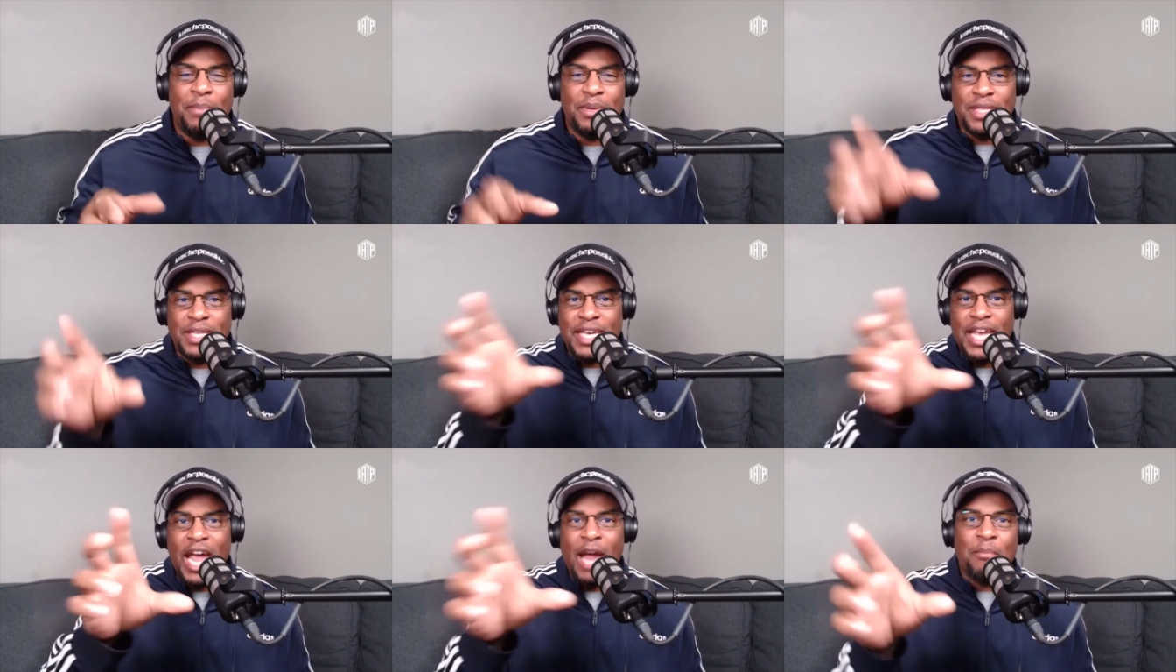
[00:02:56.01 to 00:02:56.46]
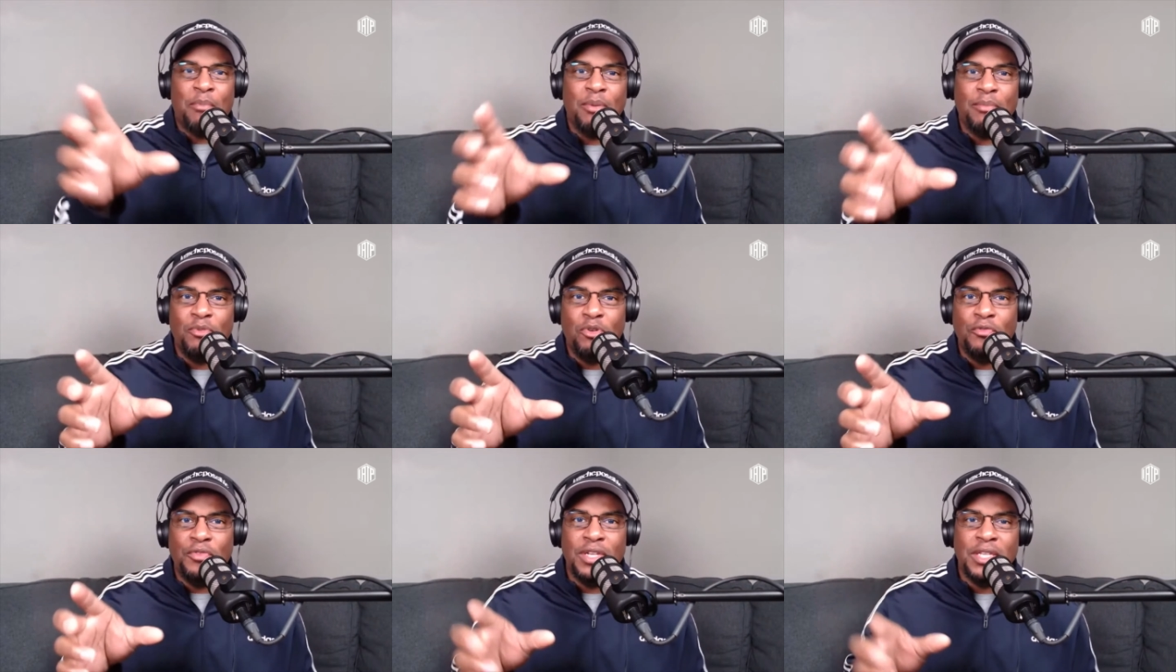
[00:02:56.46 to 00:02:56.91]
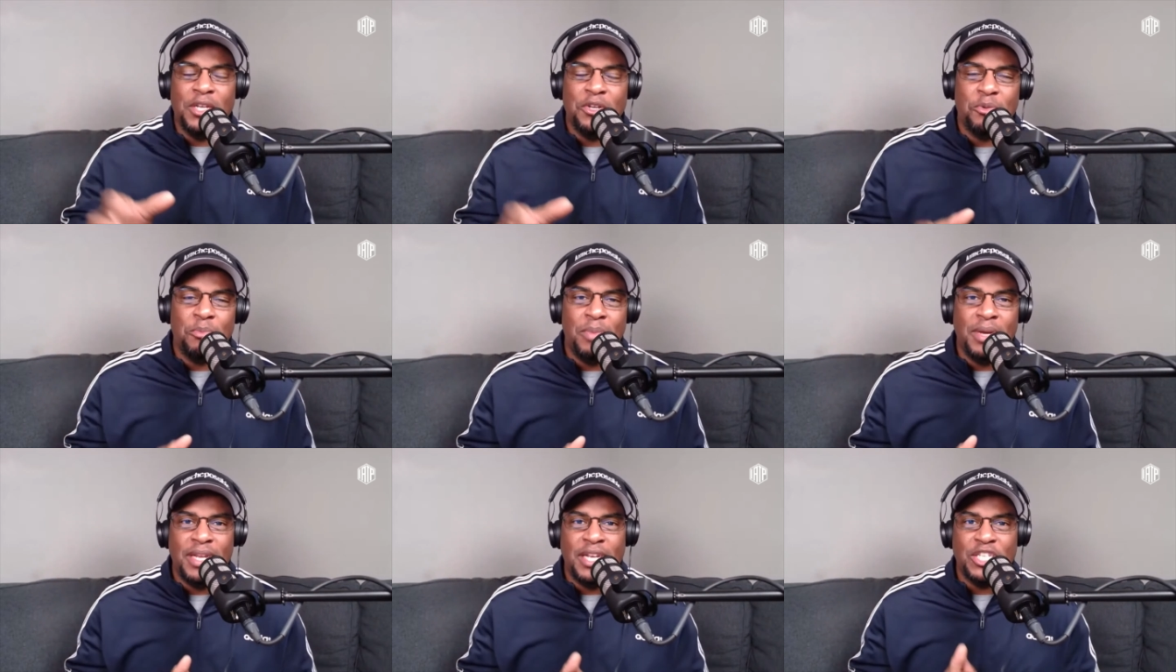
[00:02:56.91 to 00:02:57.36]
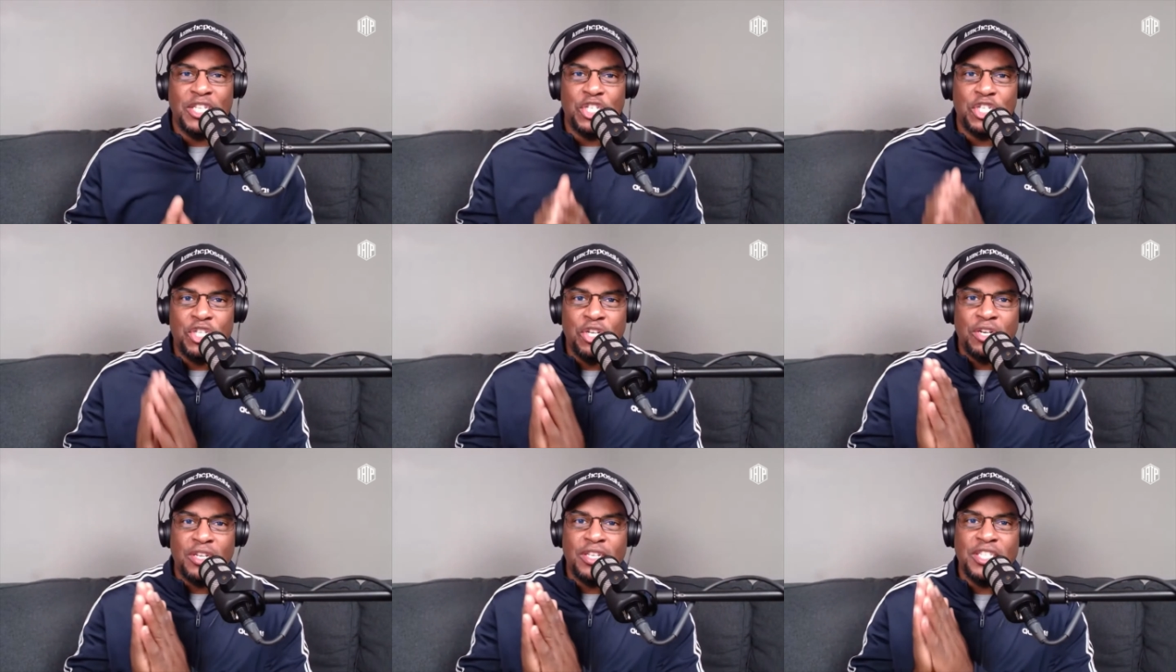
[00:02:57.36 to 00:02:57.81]
But the camera moved a little bit and
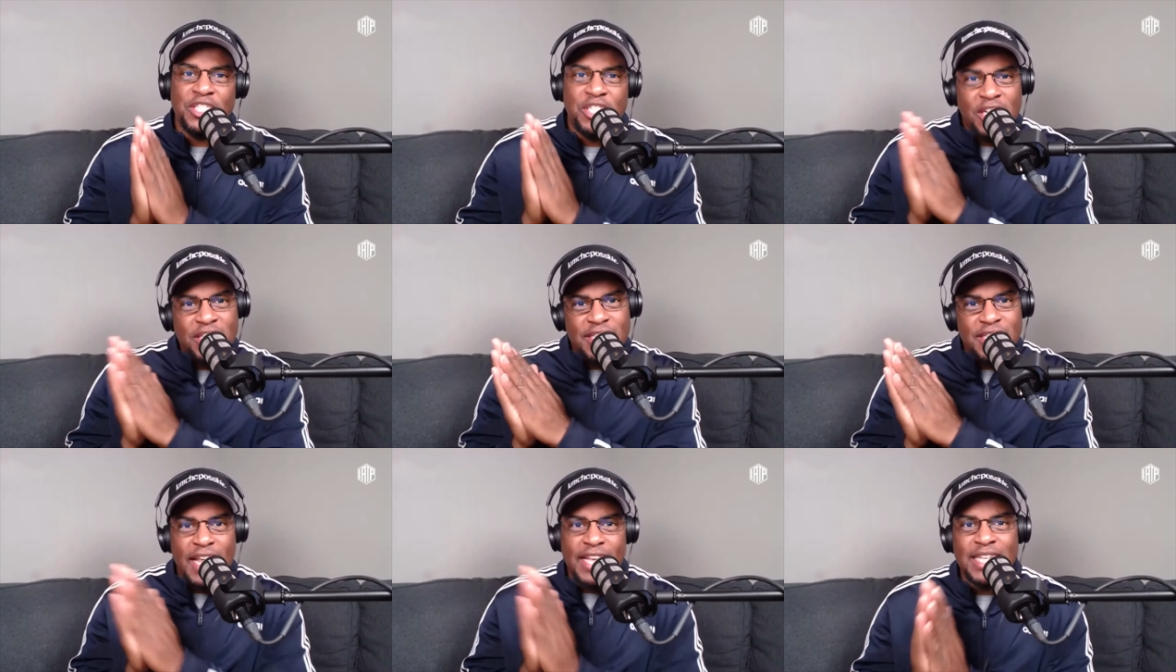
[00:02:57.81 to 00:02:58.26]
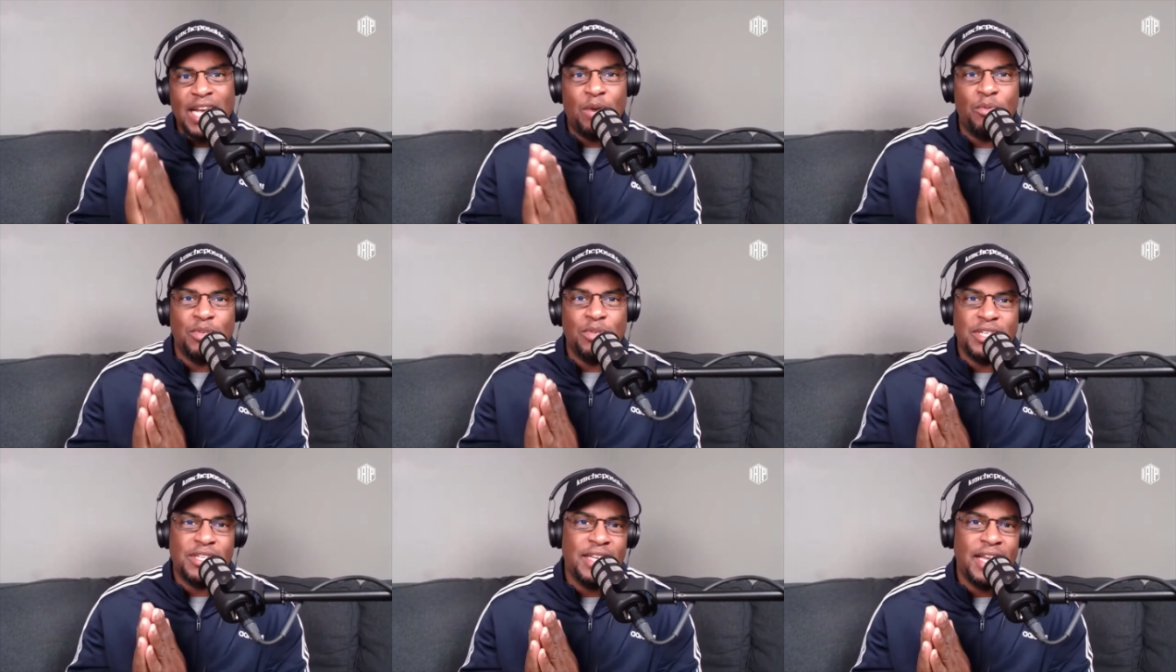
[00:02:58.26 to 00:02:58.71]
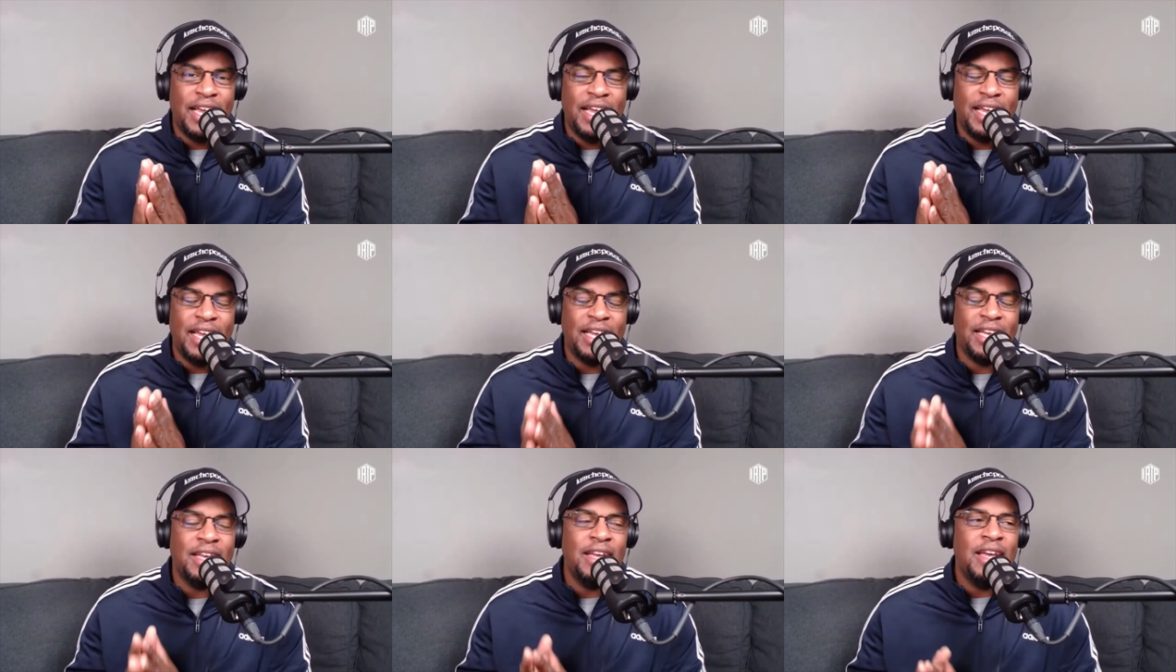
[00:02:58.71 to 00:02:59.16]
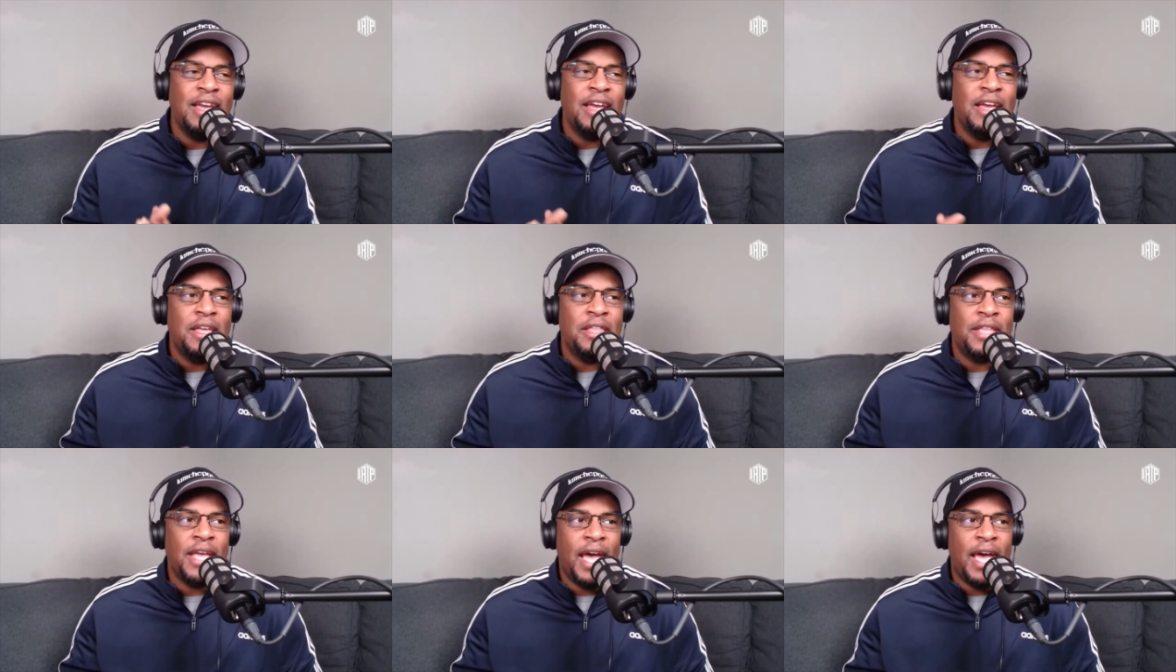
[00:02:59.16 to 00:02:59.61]
shook just as I was saying
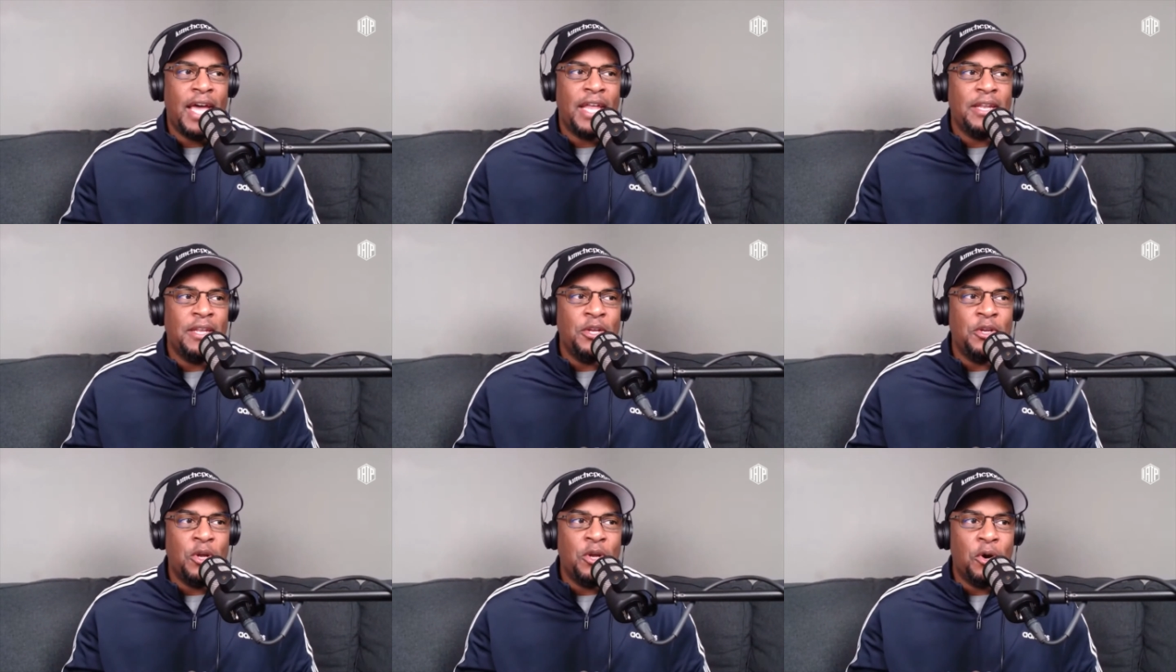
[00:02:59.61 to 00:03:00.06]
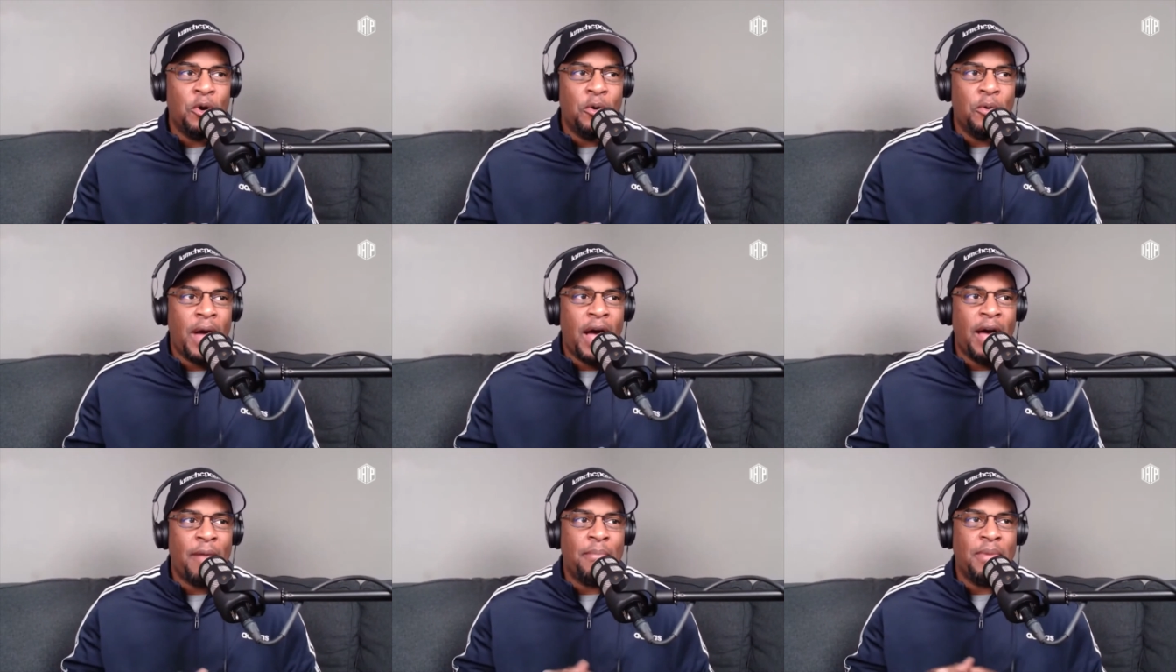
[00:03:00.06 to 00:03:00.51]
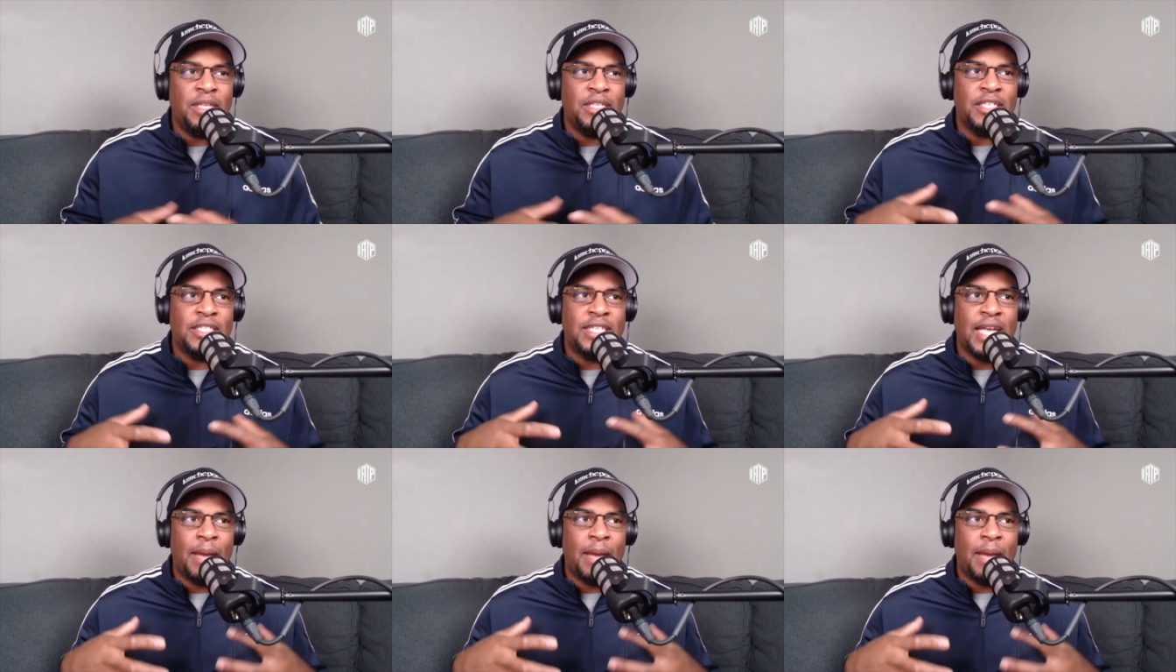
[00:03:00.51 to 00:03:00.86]
that, you know, I've been just